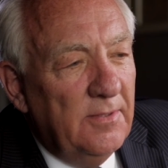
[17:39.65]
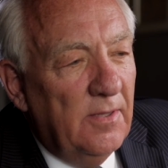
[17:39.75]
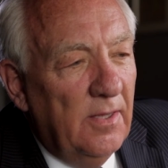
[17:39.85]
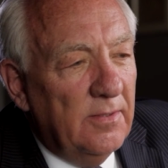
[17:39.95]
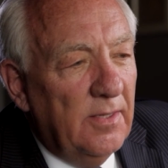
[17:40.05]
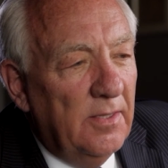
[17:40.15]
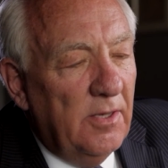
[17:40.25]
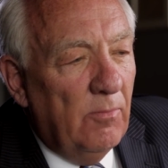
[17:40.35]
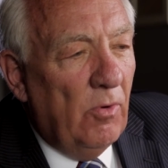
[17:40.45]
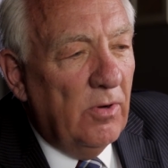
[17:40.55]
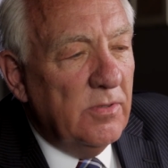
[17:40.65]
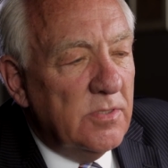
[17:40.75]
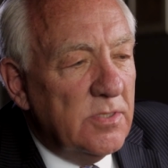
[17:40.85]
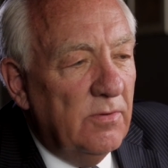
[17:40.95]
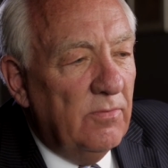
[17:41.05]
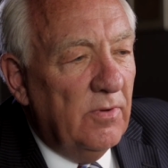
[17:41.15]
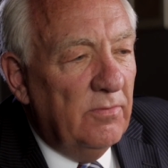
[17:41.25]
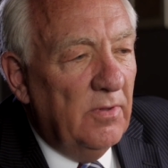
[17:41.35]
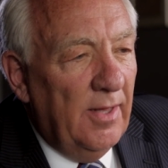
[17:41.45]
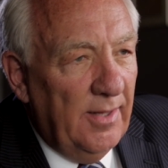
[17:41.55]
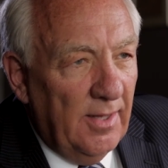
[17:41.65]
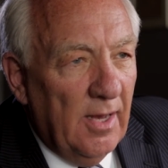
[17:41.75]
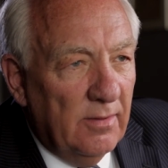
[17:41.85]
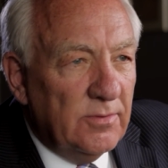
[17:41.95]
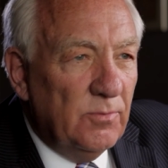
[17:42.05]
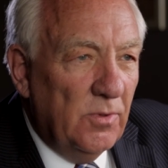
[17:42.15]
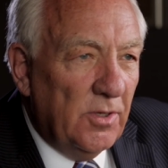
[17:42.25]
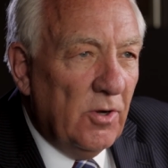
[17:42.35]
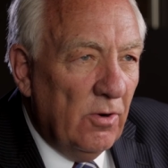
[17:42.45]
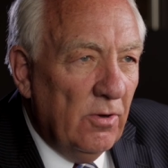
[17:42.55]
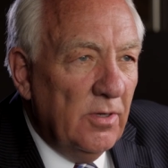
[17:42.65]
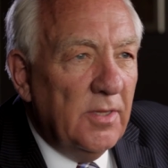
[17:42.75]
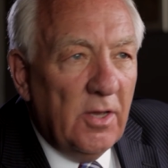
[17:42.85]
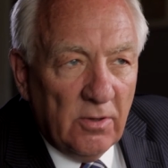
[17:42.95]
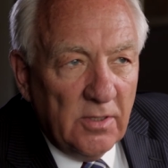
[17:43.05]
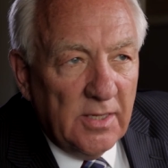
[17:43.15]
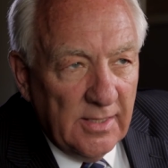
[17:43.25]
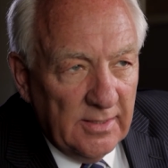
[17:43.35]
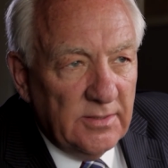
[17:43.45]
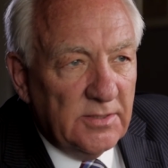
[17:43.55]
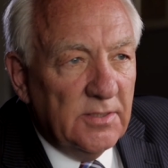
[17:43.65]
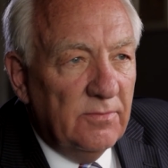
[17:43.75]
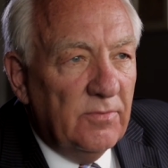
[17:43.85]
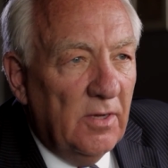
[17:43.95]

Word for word: and, and, the importance of, of, laying out what occurred in the early days of,